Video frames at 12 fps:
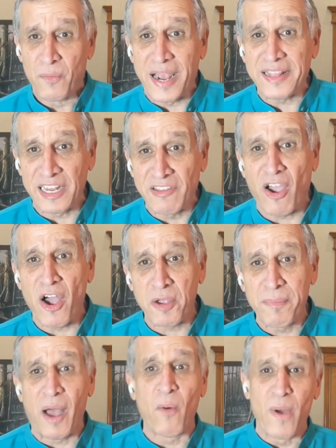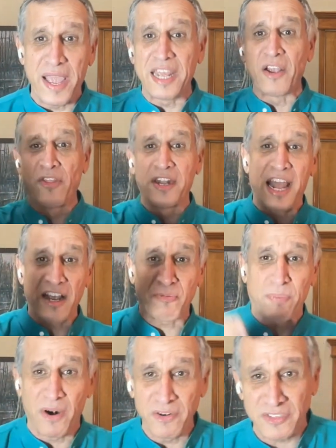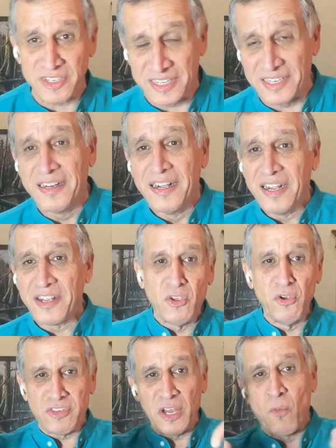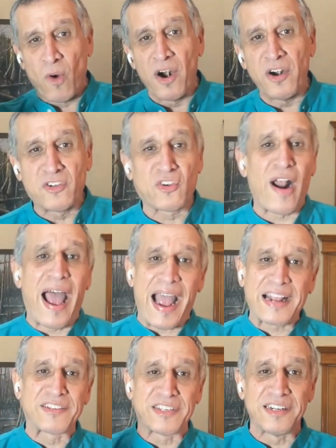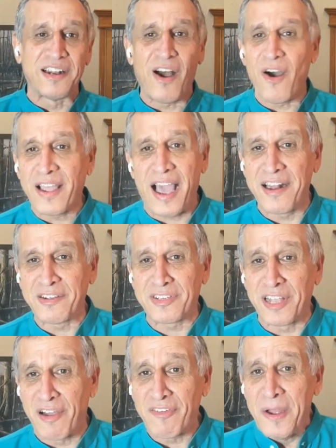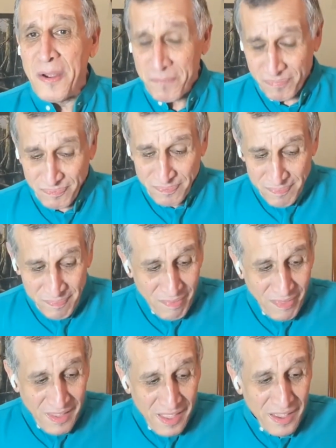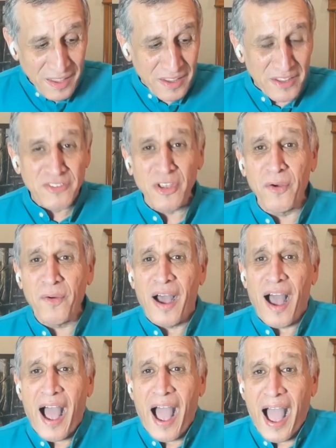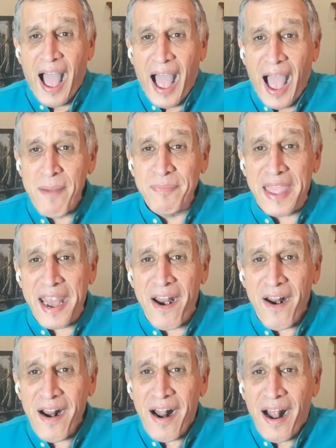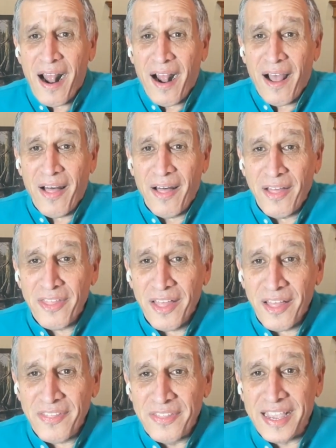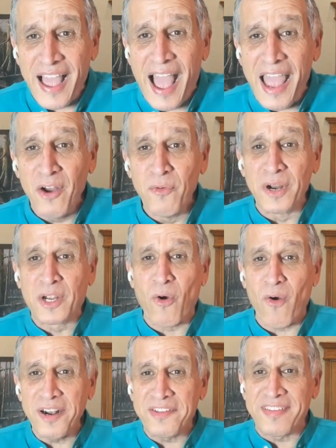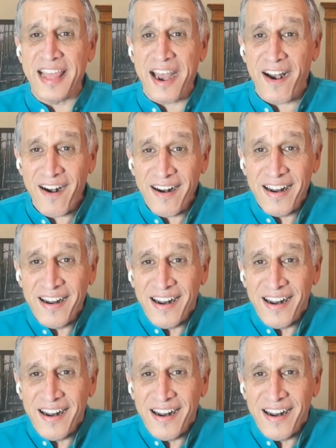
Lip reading: right? They talk about waiting on the next person and using word tracks and all kind of stuff. So I'm there, the guy who records there,